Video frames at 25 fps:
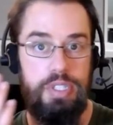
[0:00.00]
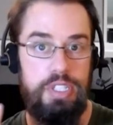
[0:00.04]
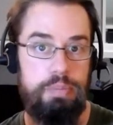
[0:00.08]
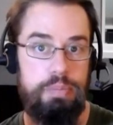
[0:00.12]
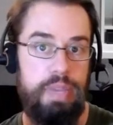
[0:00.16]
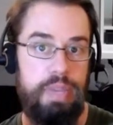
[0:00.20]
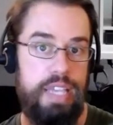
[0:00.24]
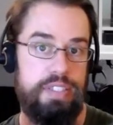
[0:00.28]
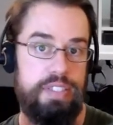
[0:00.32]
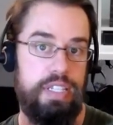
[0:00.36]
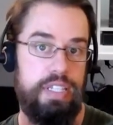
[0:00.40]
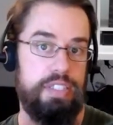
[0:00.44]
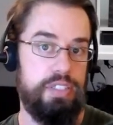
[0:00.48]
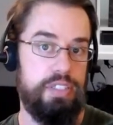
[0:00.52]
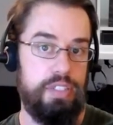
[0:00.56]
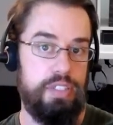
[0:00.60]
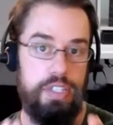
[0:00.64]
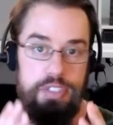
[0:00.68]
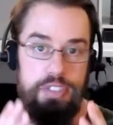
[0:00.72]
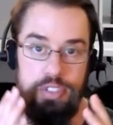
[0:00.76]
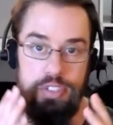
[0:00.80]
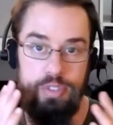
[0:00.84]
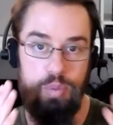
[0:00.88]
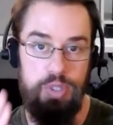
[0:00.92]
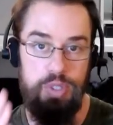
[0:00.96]
mass
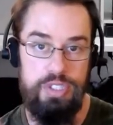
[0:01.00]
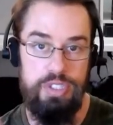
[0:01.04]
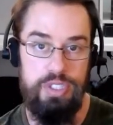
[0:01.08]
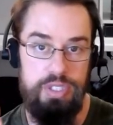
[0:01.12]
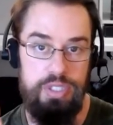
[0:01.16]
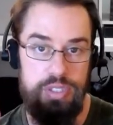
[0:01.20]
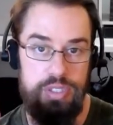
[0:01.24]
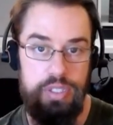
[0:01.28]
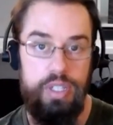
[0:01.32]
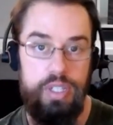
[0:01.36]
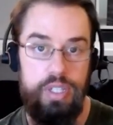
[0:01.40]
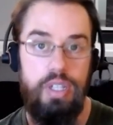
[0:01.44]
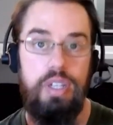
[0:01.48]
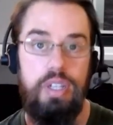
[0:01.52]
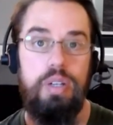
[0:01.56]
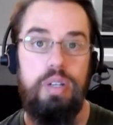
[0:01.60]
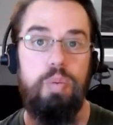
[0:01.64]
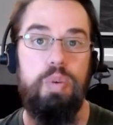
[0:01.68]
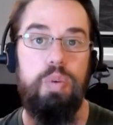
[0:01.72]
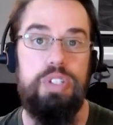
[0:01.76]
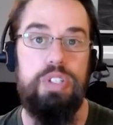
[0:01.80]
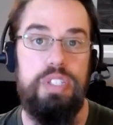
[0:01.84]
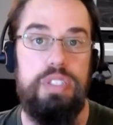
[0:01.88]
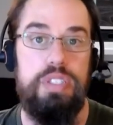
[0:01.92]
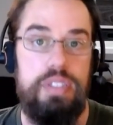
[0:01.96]
isolation, which
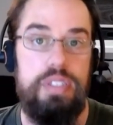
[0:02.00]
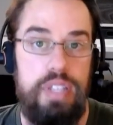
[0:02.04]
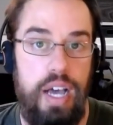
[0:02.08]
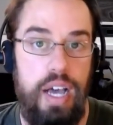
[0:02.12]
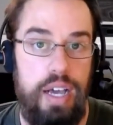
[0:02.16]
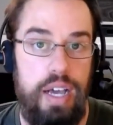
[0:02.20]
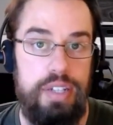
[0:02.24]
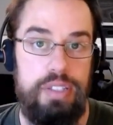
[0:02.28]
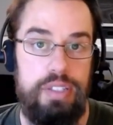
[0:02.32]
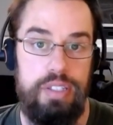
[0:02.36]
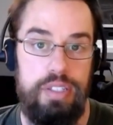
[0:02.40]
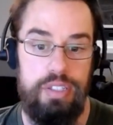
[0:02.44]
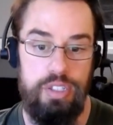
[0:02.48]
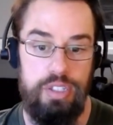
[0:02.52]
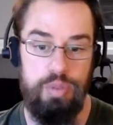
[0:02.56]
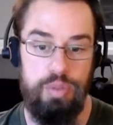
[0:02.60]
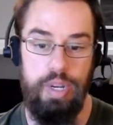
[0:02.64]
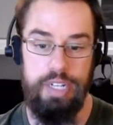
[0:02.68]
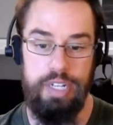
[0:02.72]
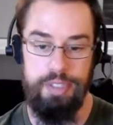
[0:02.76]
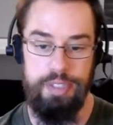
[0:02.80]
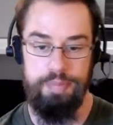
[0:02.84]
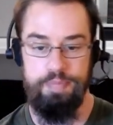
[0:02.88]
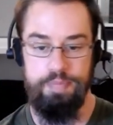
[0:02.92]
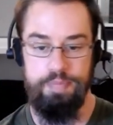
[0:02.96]
is not correct.